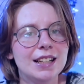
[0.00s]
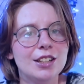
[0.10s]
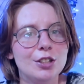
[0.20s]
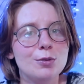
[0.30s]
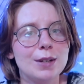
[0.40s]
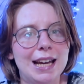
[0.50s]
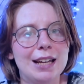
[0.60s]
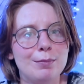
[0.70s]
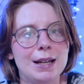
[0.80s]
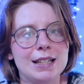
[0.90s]
you
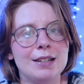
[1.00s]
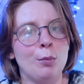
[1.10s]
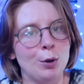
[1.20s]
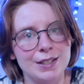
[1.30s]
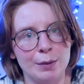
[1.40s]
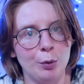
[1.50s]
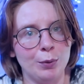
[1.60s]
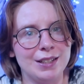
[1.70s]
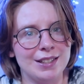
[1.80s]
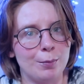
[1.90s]
can make it more simple
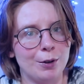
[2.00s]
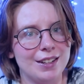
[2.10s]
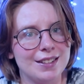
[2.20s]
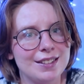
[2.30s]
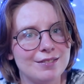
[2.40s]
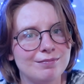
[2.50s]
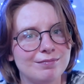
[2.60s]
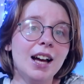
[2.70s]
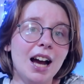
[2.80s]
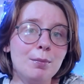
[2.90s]
with these upgrades.
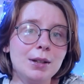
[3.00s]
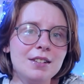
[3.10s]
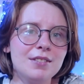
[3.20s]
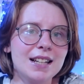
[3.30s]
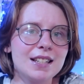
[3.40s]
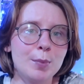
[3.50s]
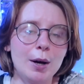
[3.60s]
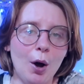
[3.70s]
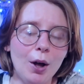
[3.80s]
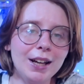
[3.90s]
I believe that's
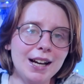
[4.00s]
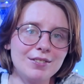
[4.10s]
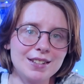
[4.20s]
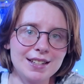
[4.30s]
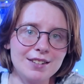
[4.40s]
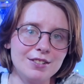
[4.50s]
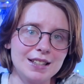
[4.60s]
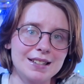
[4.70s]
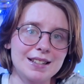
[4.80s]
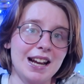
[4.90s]
about all I have to say for
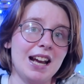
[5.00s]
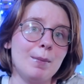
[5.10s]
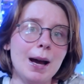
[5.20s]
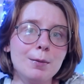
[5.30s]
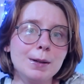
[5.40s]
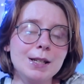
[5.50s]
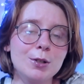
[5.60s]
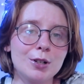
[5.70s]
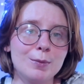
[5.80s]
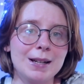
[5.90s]
this game. I really
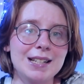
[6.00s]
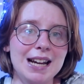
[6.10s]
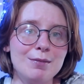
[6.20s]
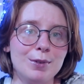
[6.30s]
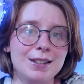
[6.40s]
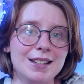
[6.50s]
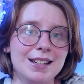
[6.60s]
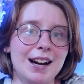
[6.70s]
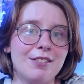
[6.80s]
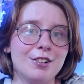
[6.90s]
enjoyed my time with
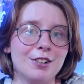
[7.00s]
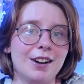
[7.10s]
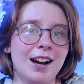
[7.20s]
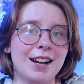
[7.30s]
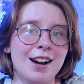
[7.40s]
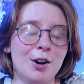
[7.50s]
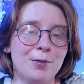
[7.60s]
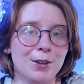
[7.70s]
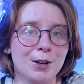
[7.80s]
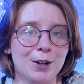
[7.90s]
it after I got
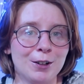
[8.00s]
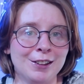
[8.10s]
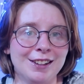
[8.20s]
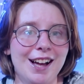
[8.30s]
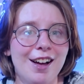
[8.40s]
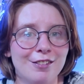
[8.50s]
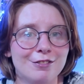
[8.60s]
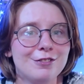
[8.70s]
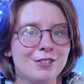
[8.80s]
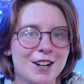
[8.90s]
over the hurdle
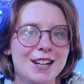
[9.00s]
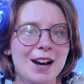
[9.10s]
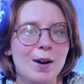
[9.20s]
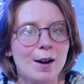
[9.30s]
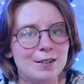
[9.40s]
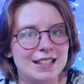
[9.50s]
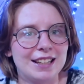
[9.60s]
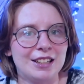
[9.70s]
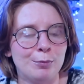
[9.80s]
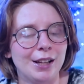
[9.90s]
of figuring out how
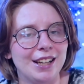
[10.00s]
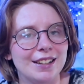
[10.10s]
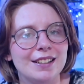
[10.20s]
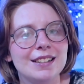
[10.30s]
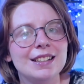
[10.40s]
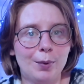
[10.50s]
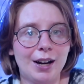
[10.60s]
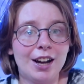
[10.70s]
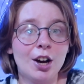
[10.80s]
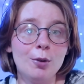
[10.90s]
exactly to play it. But
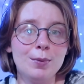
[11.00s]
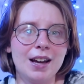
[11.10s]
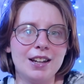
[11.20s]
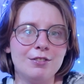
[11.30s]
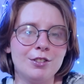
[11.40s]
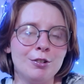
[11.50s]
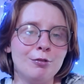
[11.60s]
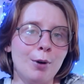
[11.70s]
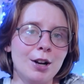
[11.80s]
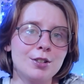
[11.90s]
I hope that if
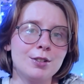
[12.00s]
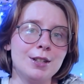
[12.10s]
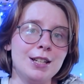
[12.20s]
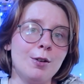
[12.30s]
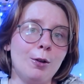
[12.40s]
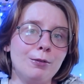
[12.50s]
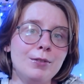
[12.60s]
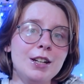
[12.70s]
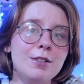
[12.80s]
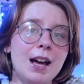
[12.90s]
you've watched the whole
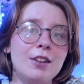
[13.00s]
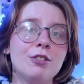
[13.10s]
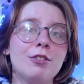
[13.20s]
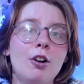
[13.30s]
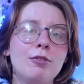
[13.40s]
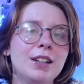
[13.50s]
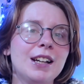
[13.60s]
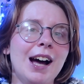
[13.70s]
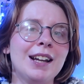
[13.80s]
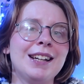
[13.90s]
video that you have hopefully
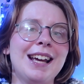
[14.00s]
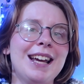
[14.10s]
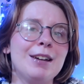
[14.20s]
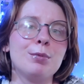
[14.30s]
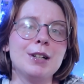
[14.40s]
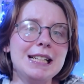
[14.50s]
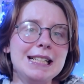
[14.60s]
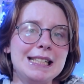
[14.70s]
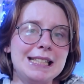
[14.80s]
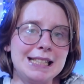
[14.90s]
gotten a
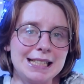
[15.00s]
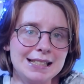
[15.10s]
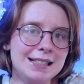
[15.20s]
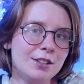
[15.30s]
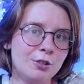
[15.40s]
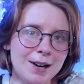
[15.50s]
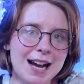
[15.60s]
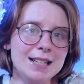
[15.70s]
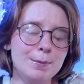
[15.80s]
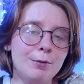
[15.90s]
pretty decent
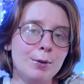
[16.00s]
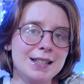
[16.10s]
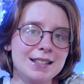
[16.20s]
grasp of what this